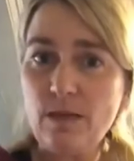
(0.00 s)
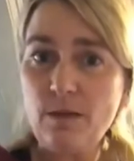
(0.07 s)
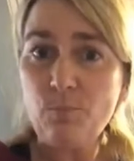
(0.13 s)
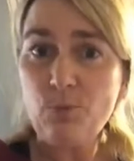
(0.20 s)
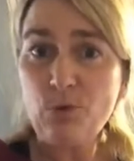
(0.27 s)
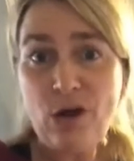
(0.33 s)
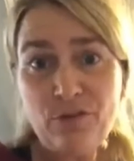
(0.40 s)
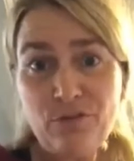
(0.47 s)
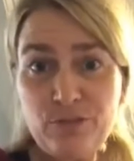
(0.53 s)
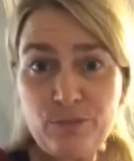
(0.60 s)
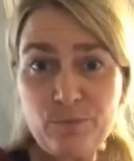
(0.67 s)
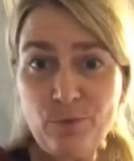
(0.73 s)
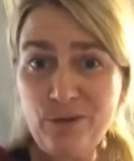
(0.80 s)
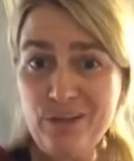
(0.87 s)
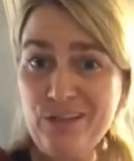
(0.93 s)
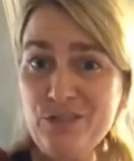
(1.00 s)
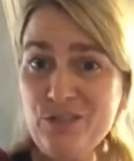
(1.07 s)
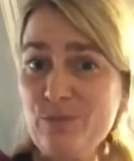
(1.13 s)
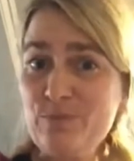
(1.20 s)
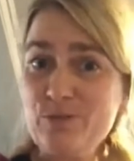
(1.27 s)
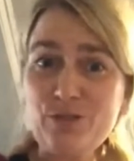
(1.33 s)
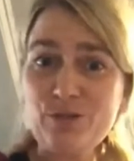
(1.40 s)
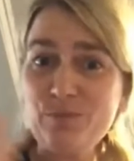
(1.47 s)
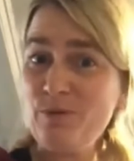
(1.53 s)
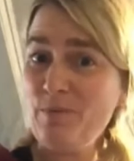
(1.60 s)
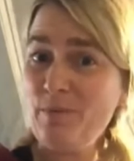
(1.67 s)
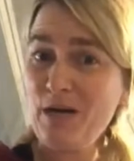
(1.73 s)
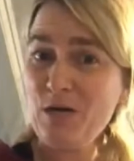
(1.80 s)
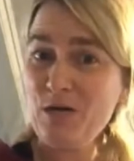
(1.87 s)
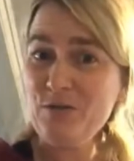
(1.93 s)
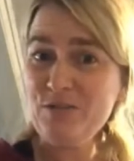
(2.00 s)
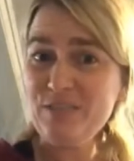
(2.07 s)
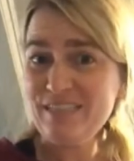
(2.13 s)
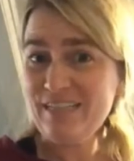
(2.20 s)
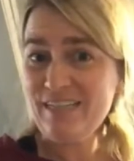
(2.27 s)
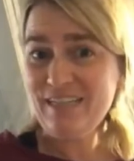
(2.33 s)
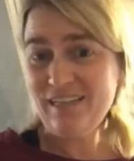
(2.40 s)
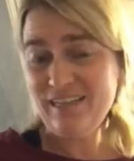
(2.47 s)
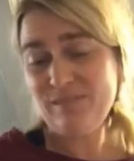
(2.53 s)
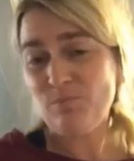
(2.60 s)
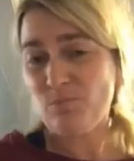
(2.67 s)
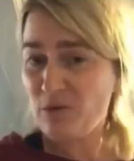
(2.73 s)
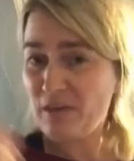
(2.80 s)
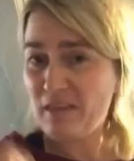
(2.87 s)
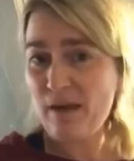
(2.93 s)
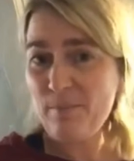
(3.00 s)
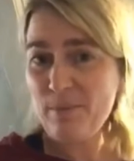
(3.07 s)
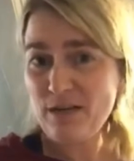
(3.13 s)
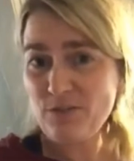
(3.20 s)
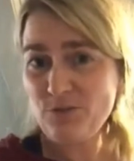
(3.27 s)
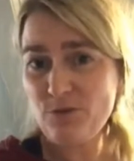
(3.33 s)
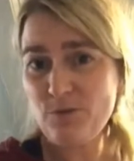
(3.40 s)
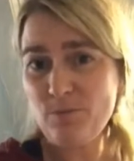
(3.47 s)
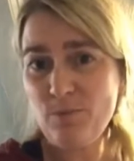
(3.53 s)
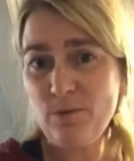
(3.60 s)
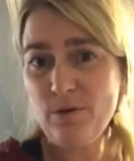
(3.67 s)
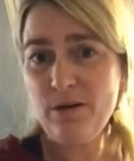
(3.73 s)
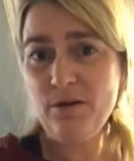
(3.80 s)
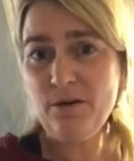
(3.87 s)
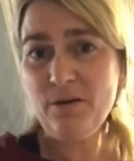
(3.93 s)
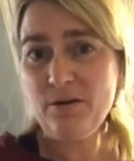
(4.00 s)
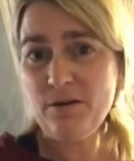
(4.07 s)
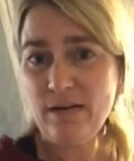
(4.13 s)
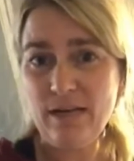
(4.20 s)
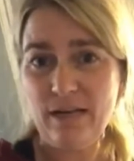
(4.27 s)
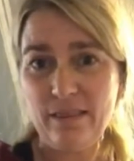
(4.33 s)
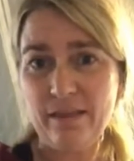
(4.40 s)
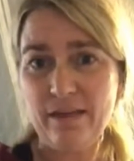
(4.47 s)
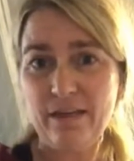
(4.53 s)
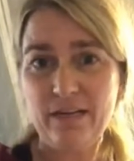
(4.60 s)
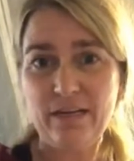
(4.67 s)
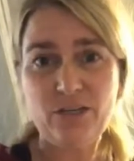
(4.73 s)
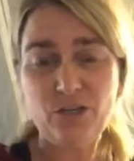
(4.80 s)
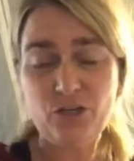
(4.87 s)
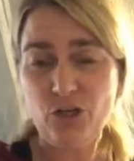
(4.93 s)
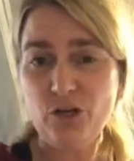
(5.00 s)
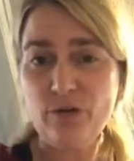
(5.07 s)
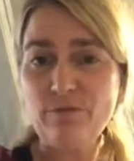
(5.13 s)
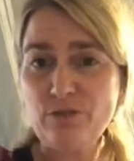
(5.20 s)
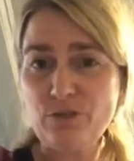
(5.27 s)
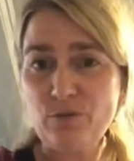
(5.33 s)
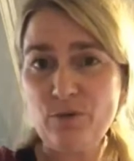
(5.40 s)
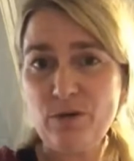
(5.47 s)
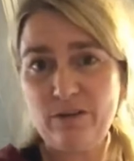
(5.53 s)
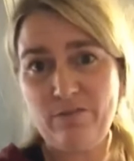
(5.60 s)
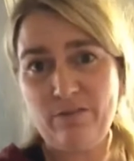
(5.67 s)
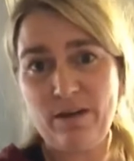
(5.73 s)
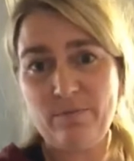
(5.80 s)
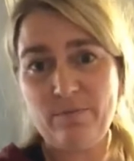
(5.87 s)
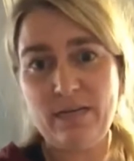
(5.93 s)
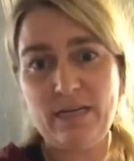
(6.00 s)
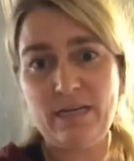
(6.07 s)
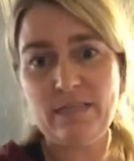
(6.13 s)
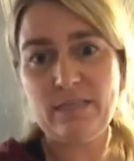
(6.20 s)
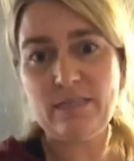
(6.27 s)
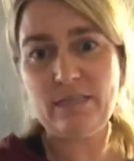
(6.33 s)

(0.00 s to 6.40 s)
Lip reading: broth is boiling, so I'm just gonna put my oats in it, bring that back to a boil, and let it cook for 25 minutes.